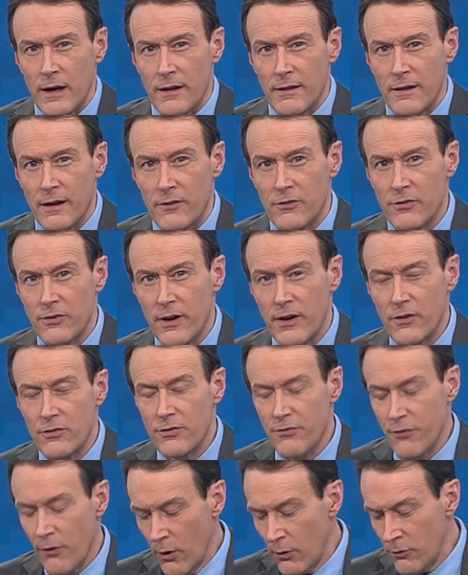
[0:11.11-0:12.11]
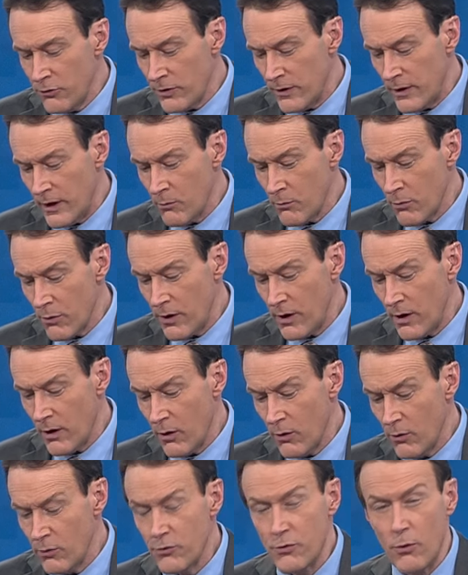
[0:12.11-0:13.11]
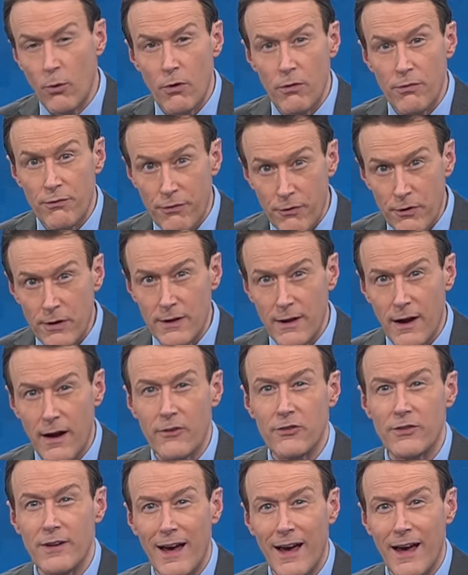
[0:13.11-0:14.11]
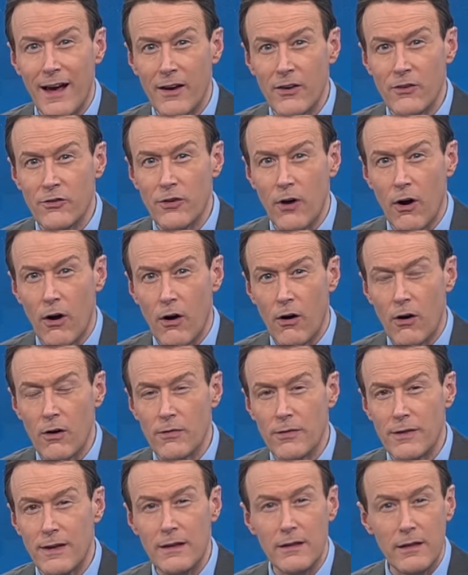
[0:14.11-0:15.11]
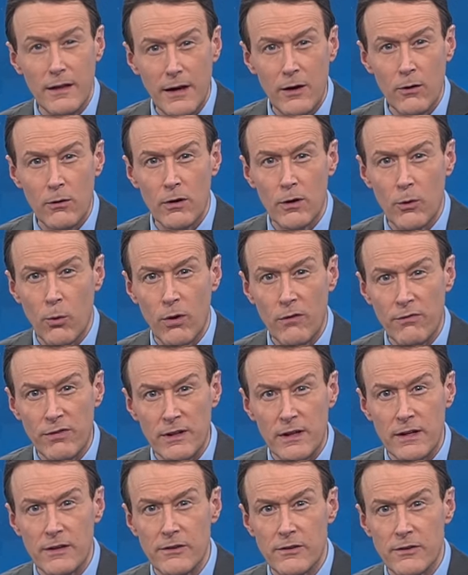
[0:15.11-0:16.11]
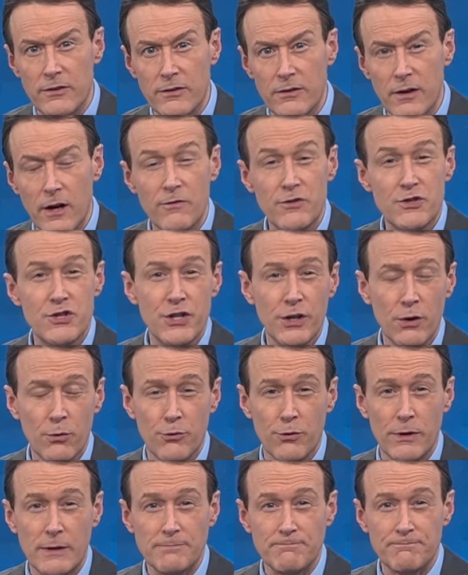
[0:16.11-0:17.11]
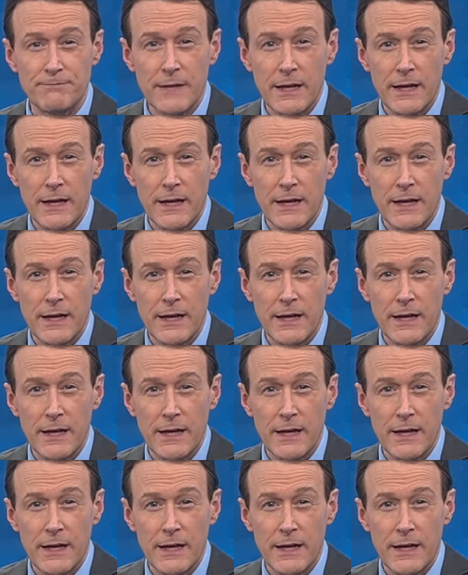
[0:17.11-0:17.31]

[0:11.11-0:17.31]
that says frozen embryos or fertilized eggs are the legal equivalent of children.